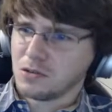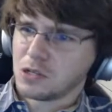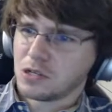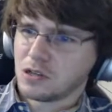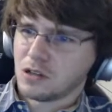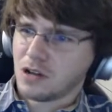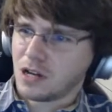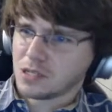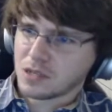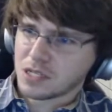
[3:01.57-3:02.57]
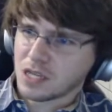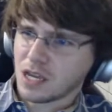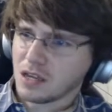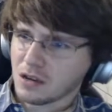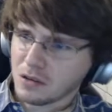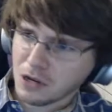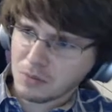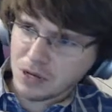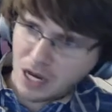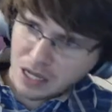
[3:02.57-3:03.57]
and laws of the state, including
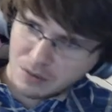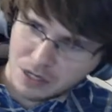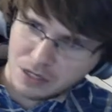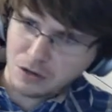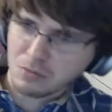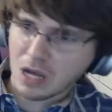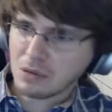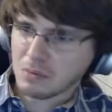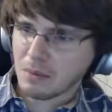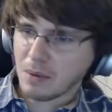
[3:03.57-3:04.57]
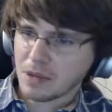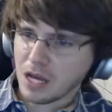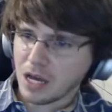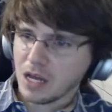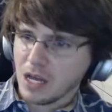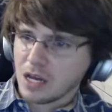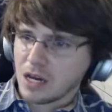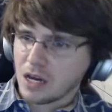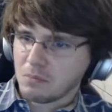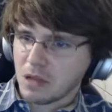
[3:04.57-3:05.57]
but not limited to blah blah blah blah blah
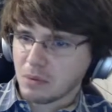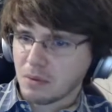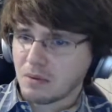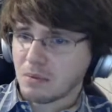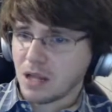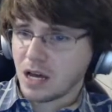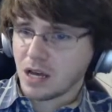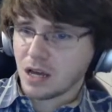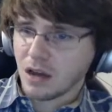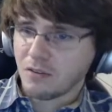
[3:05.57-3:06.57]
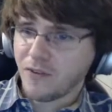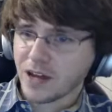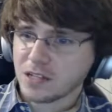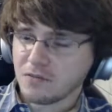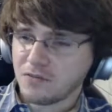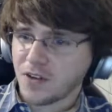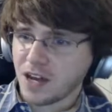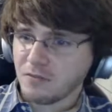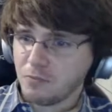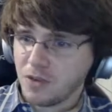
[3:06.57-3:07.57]
uh, blah blah blah blah, effective
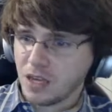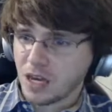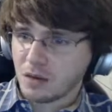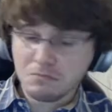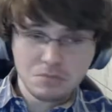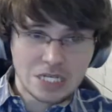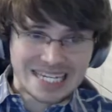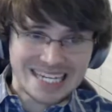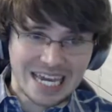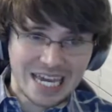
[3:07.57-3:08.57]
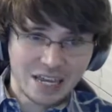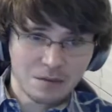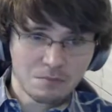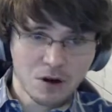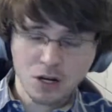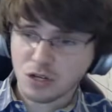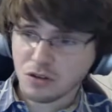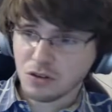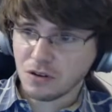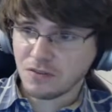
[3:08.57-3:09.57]
5 p.m. today, March
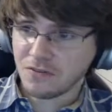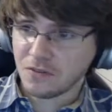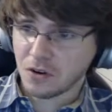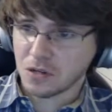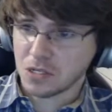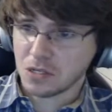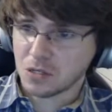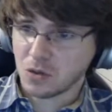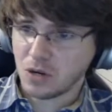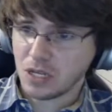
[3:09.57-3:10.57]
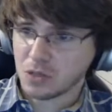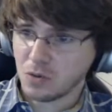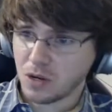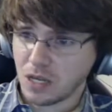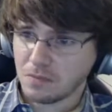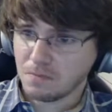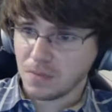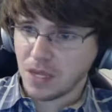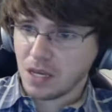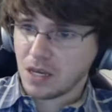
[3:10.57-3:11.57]
31st, 2020,
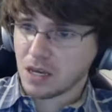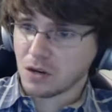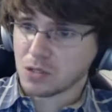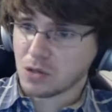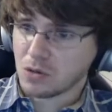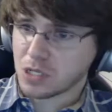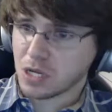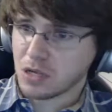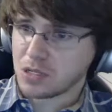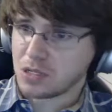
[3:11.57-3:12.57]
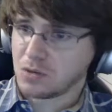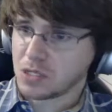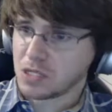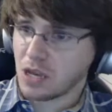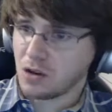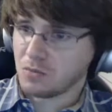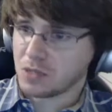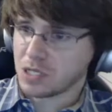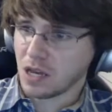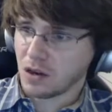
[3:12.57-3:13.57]
Arizona shall institute stay home,
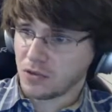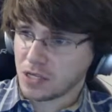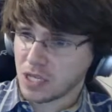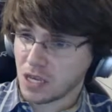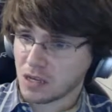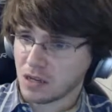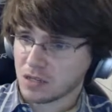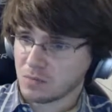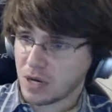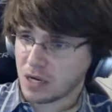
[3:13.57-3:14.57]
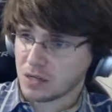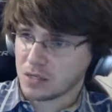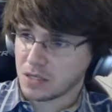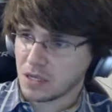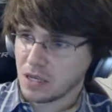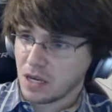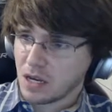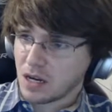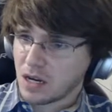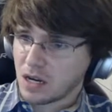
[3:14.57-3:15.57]
stay healthy, stay connected policy.
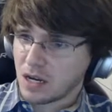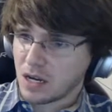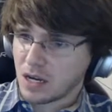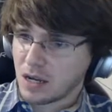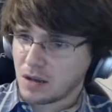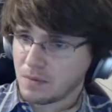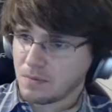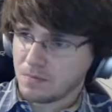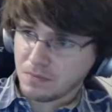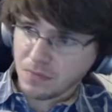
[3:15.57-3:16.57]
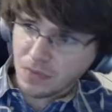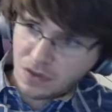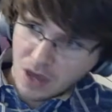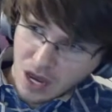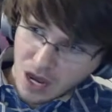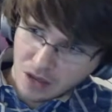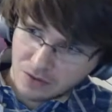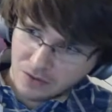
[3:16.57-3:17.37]
Um, that